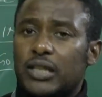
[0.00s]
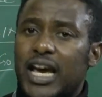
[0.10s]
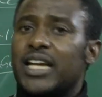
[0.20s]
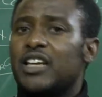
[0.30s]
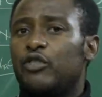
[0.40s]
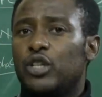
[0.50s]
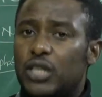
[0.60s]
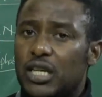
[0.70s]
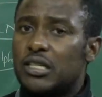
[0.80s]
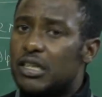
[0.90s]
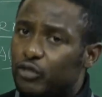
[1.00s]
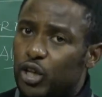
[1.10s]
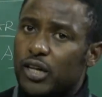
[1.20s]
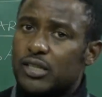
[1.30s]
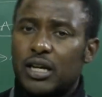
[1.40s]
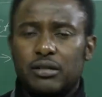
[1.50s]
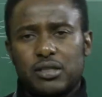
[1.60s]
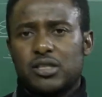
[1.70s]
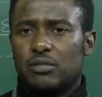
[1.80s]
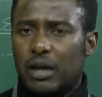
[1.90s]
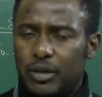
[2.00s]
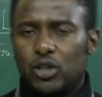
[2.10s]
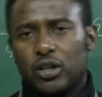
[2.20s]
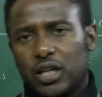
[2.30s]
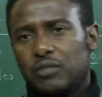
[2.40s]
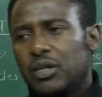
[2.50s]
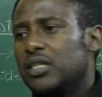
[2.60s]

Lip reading: Then if it didn't, if docks, docking